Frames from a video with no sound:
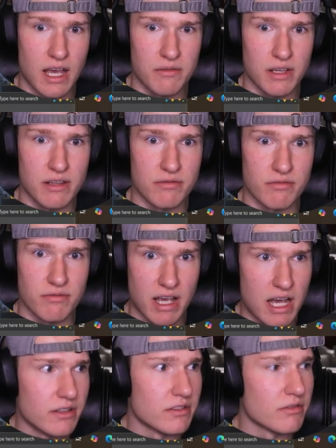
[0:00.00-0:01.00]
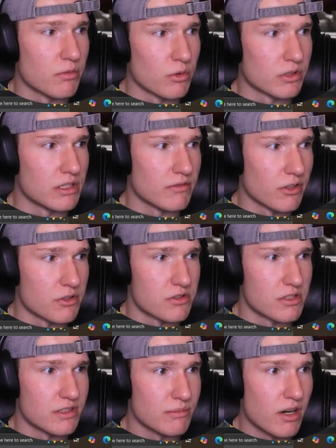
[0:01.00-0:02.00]
a valid working version
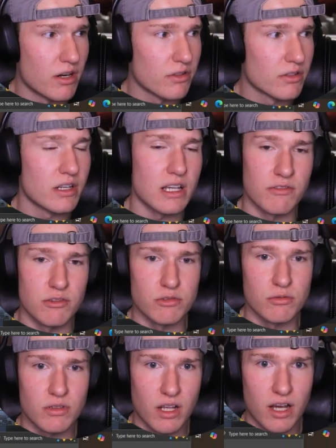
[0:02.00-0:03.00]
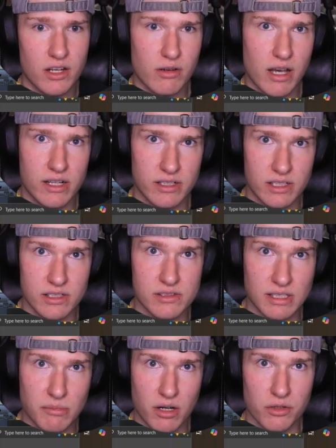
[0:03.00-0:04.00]
of ZModeler. If you do not know how to get
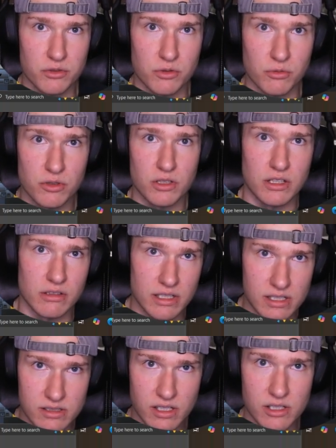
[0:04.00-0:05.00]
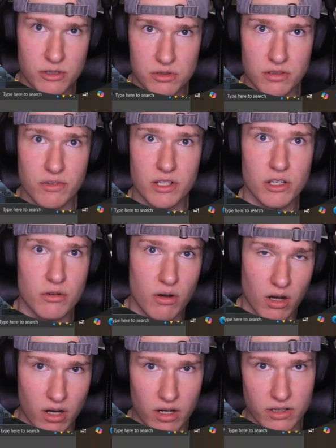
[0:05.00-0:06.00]
ZModeler to work, there is a YouTube video
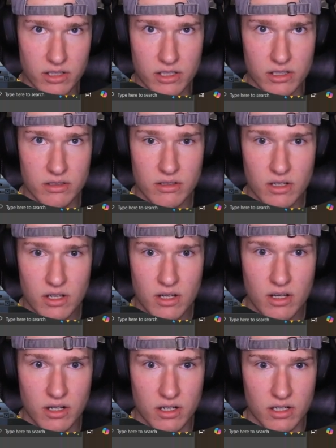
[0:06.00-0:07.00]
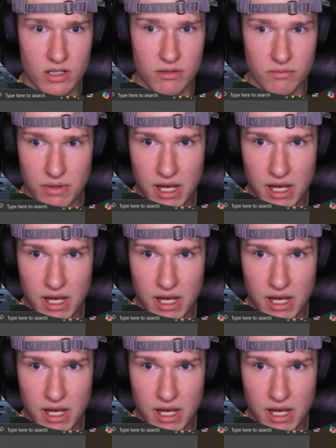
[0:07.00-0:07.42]
on the how